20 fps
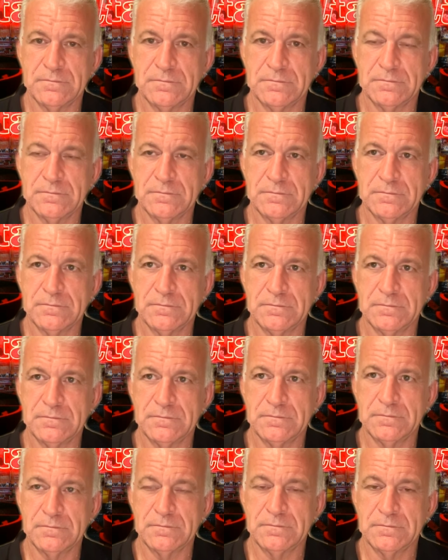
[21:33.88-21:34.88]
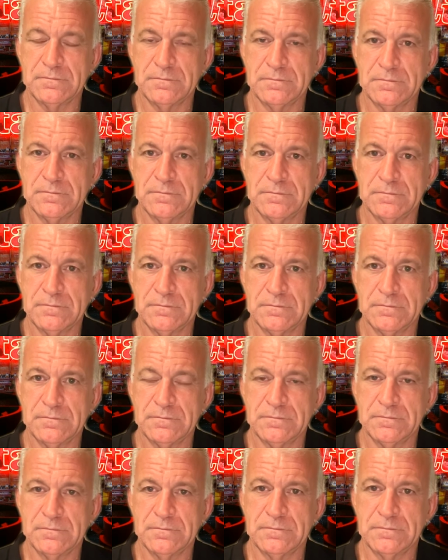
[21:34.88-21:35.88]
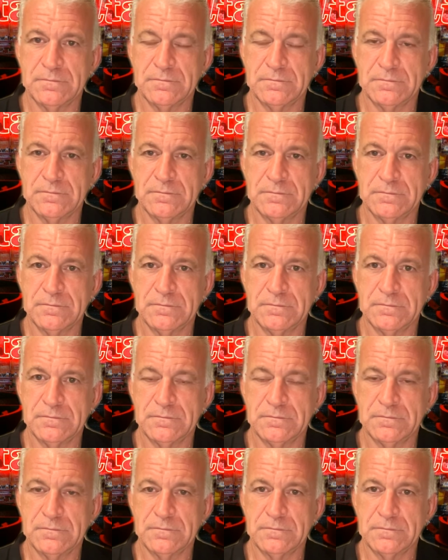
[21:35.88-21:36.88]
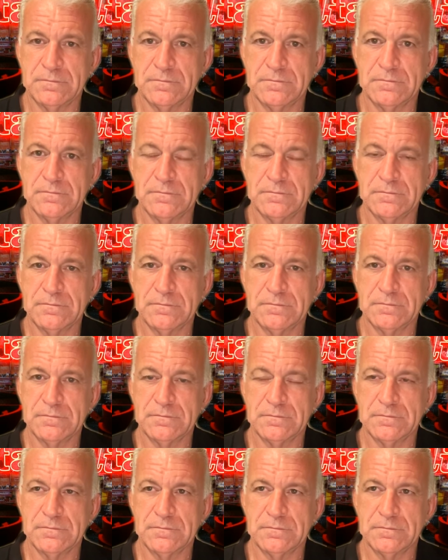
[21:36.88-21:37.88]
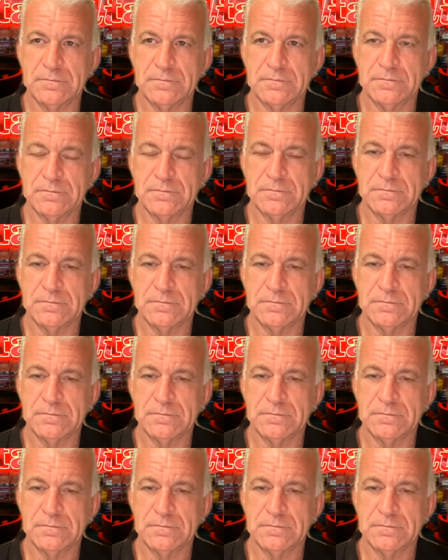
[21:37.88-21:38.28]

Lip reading: (silent)